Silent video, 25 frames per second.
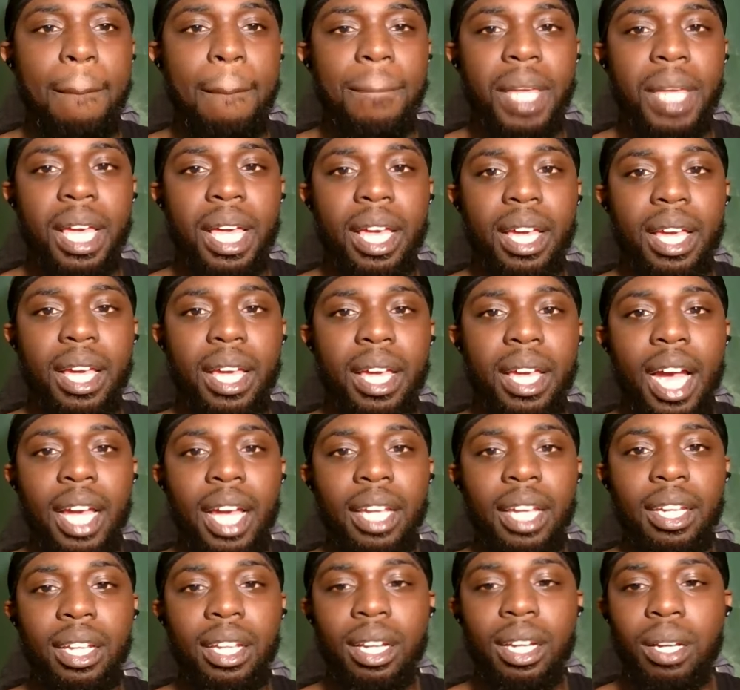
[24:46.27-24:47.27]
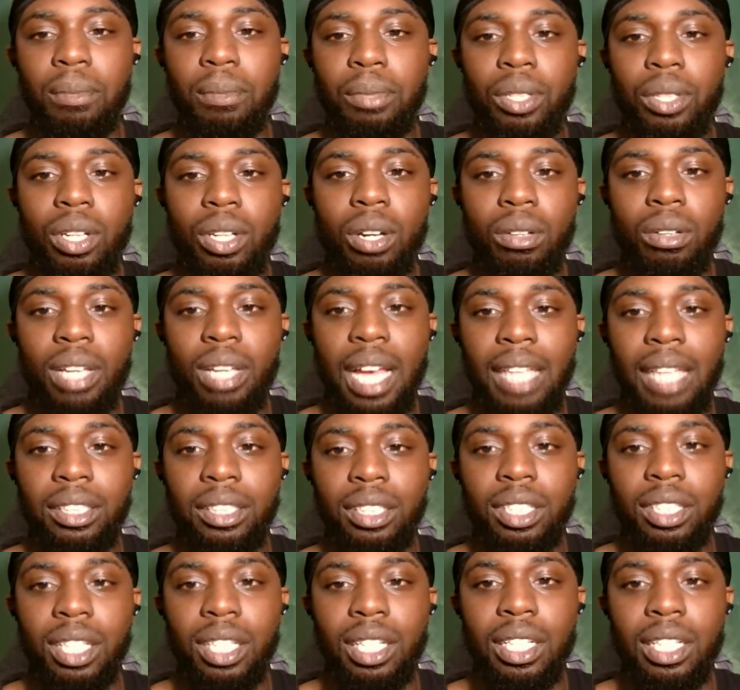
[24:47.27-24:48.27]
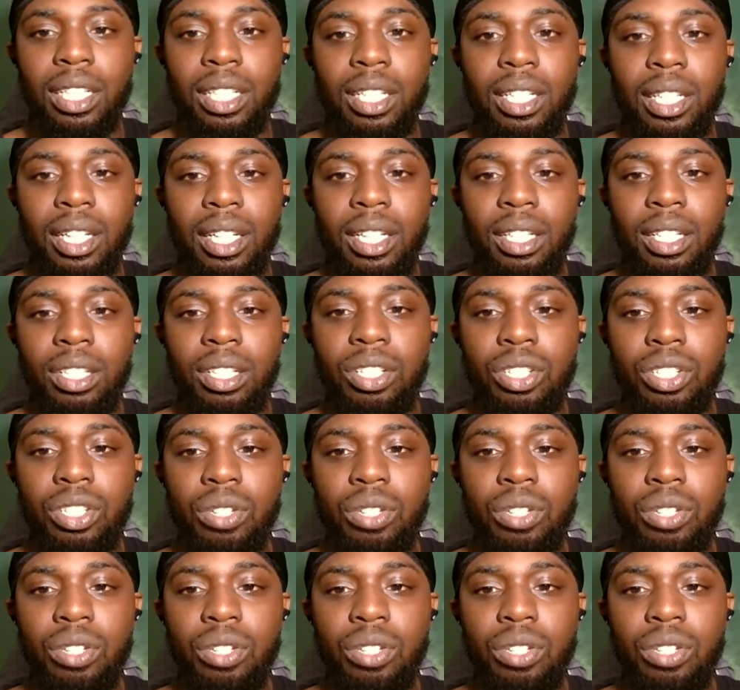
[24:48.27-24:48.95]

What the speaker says: and I ended up catching a good